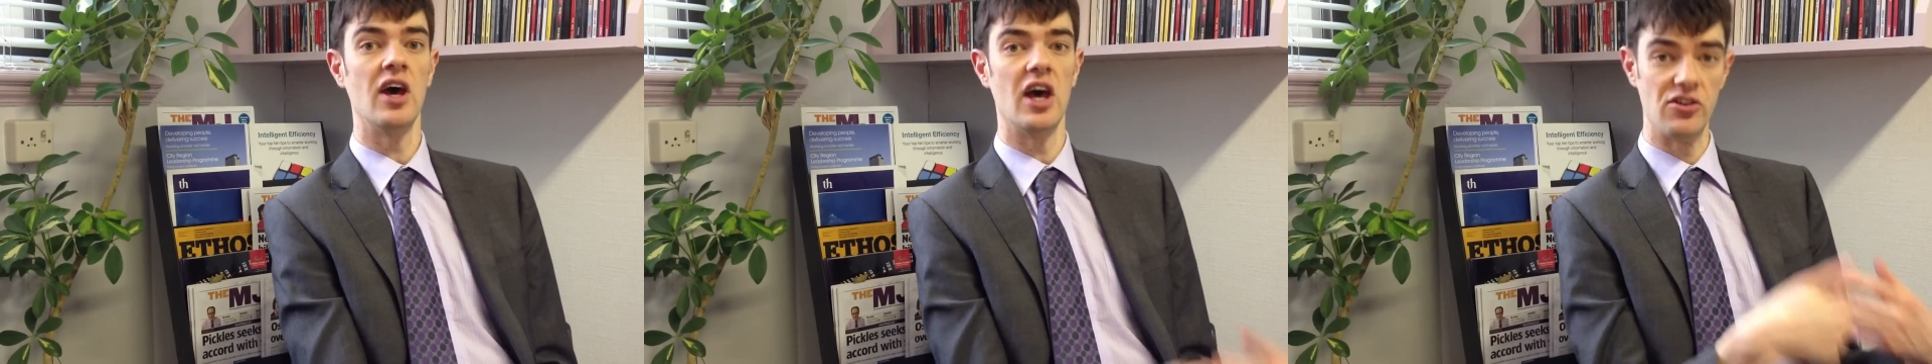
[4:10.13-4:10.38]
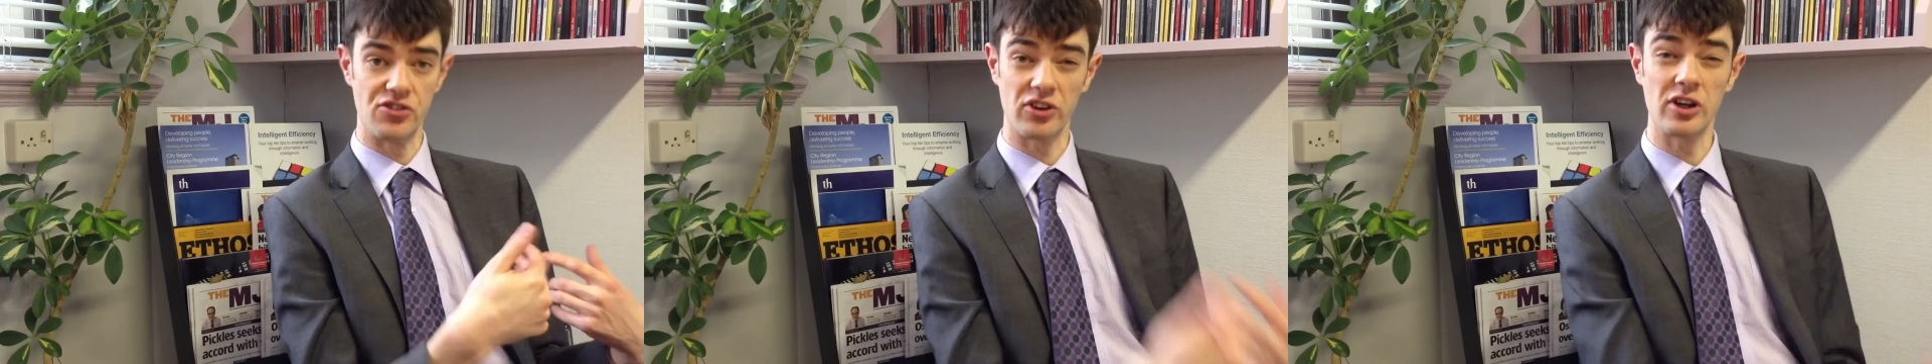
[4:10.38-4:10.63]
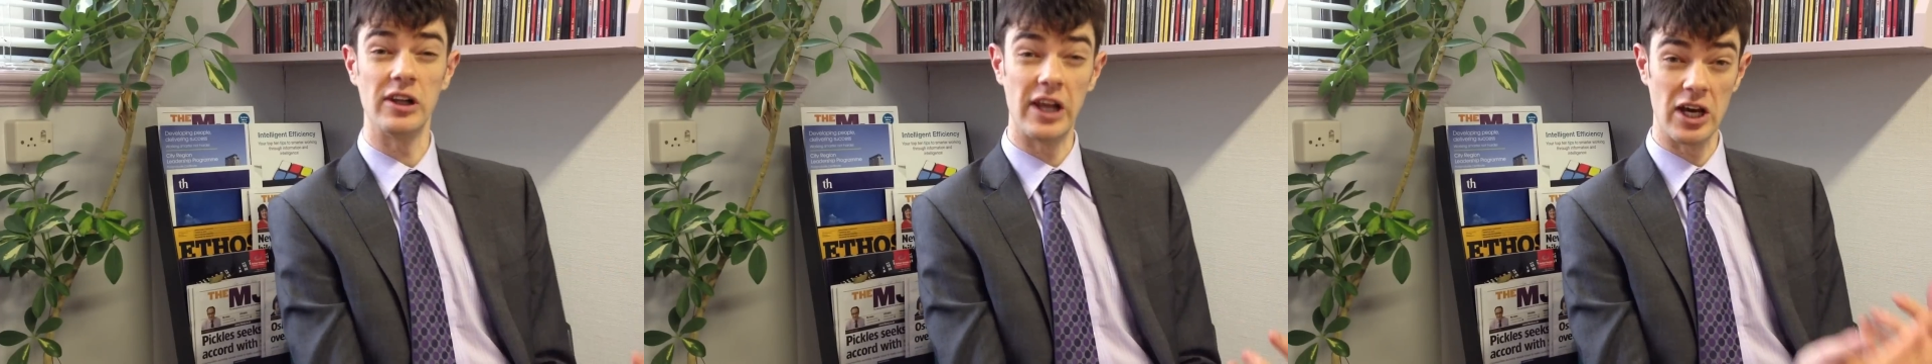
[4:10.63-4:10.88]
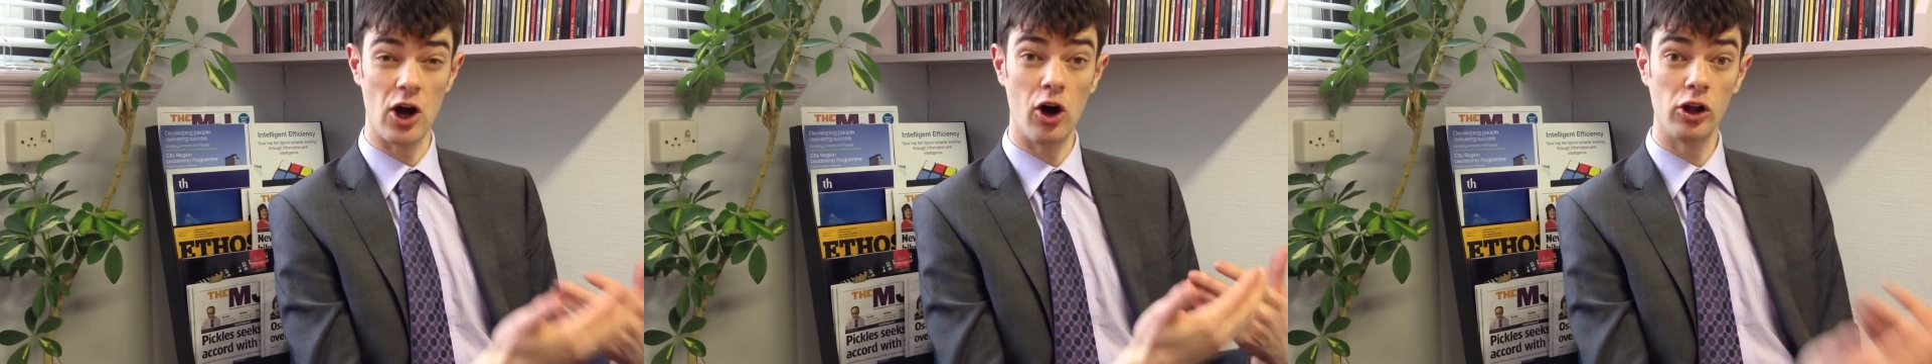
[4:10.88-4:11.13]
is to
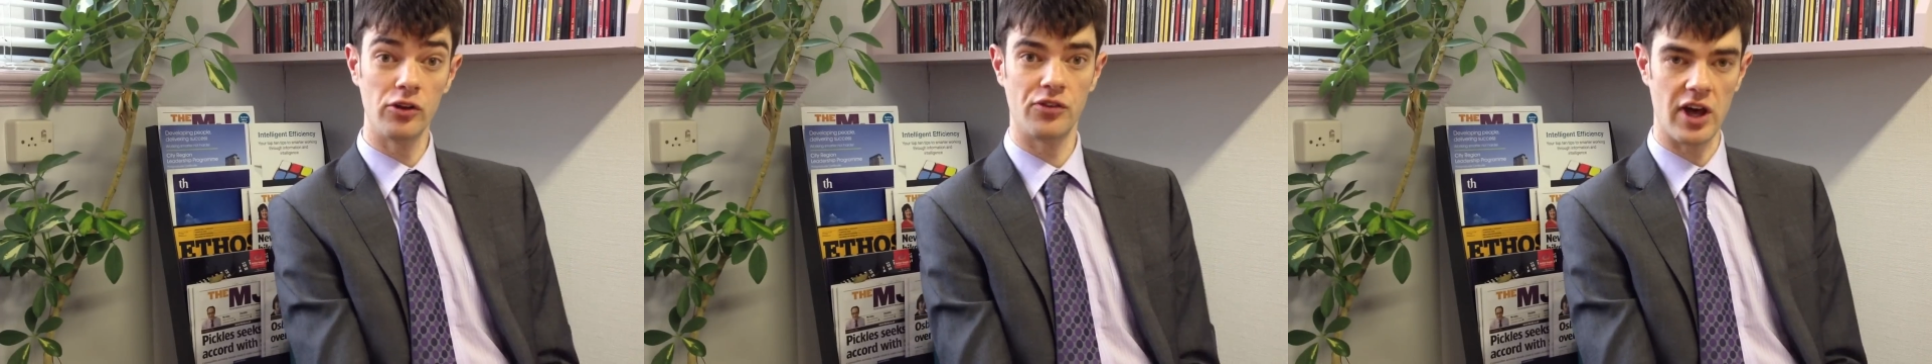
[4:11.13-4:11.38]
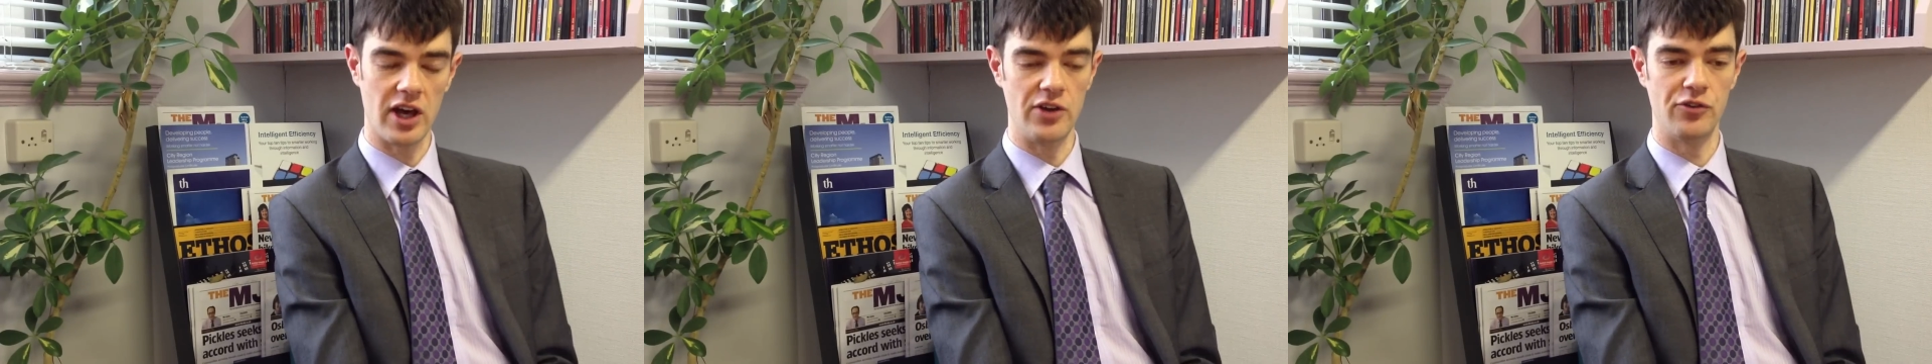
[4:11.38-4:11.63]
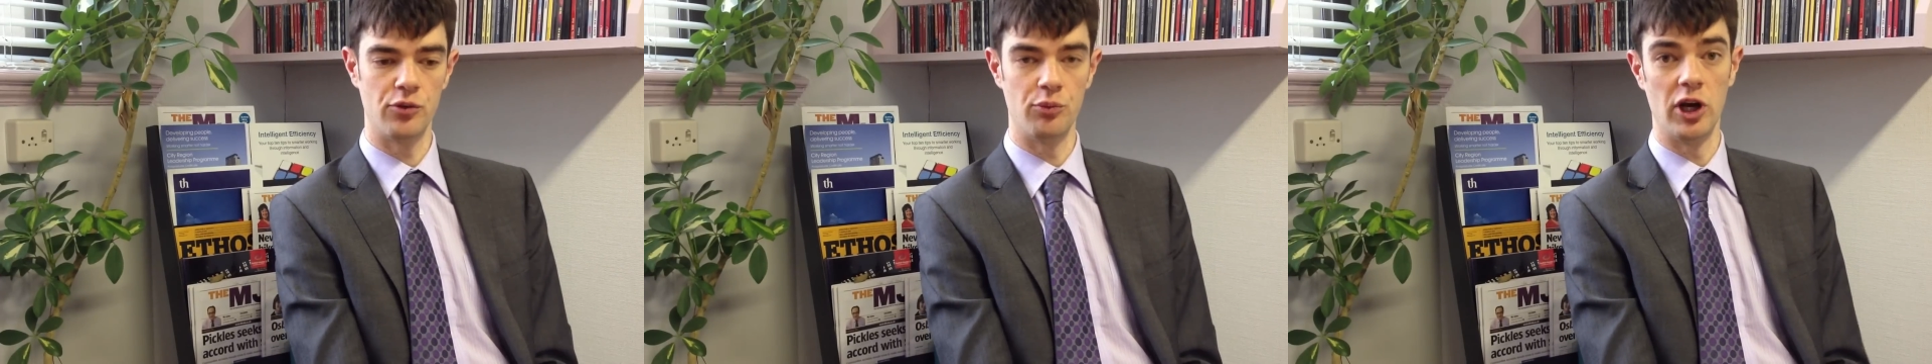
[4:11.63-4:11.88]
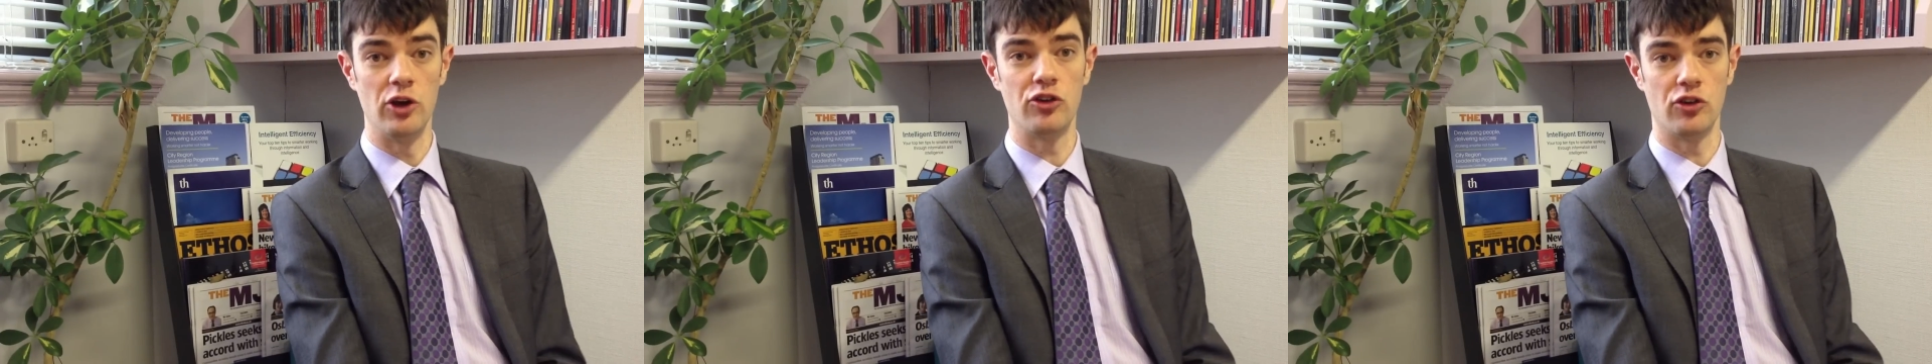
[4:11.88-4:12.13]
collate all of that
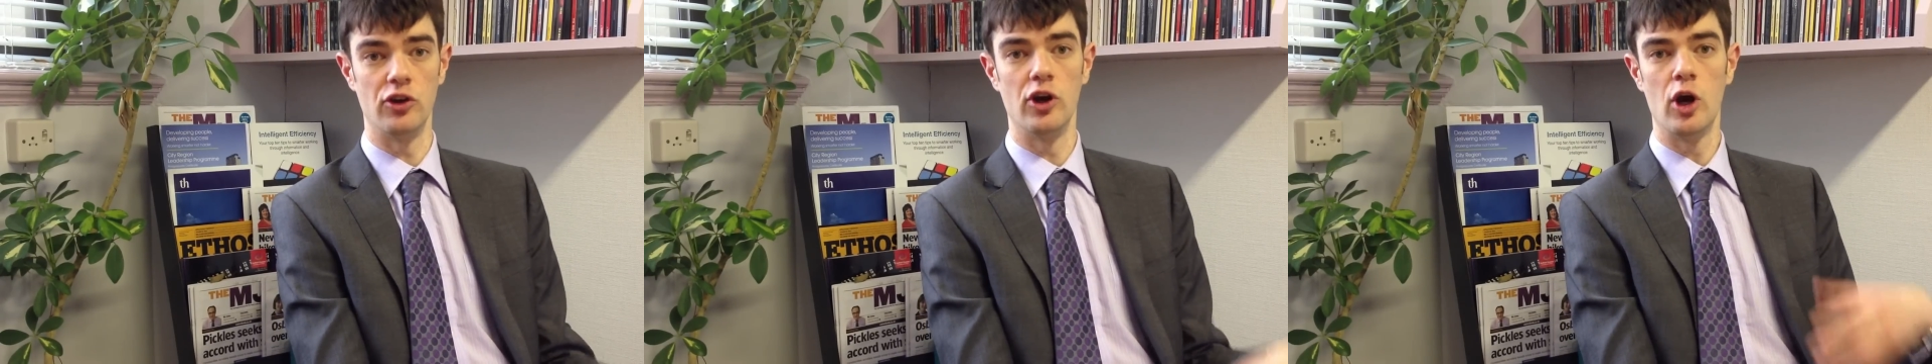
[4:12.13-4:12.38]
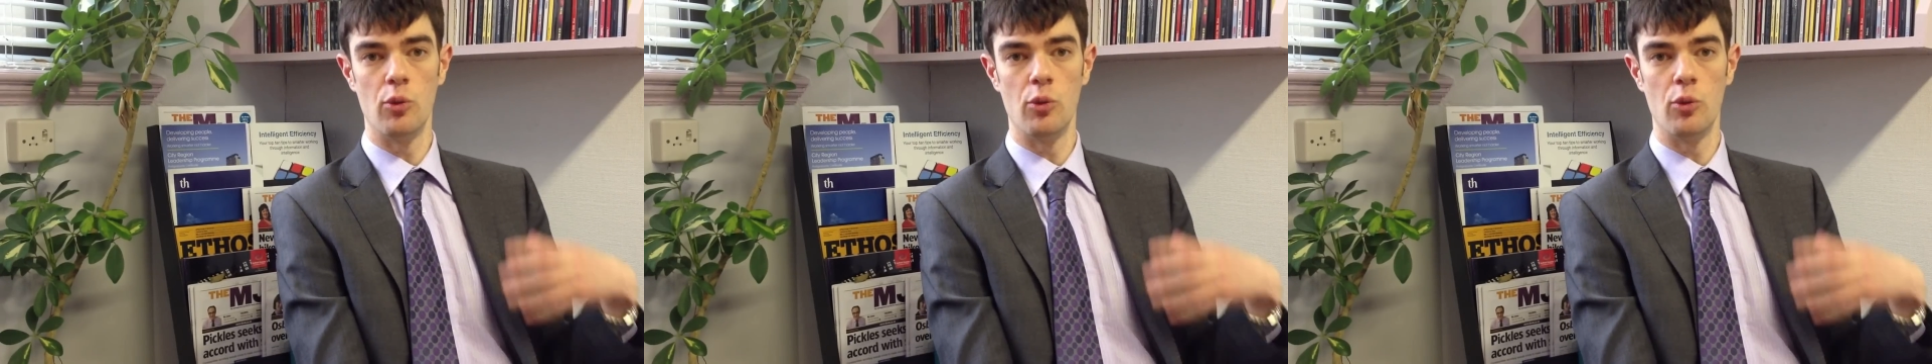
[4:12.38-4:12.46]
information,